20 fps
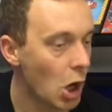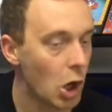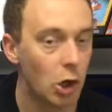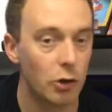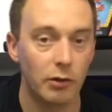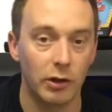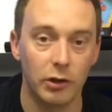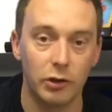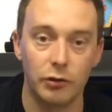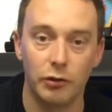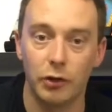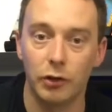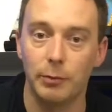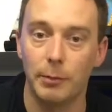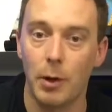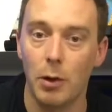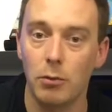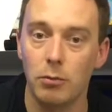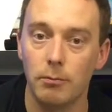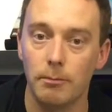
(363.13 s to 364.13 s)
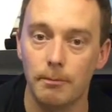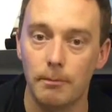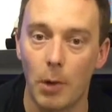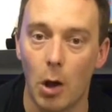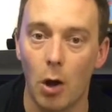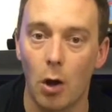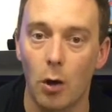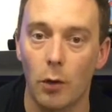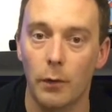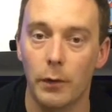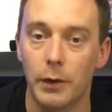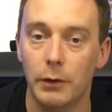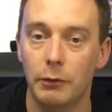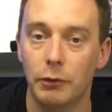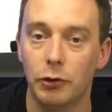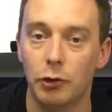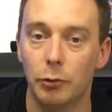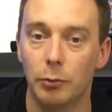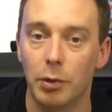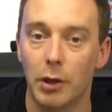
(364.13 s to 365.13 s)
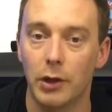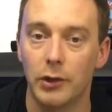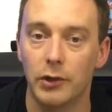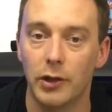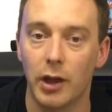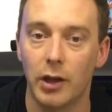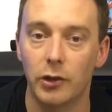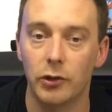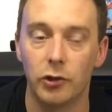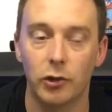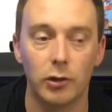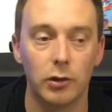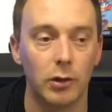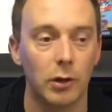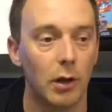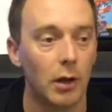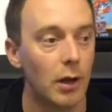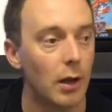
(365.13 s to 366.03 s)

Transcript: Gran Turismo on the original PlayStation.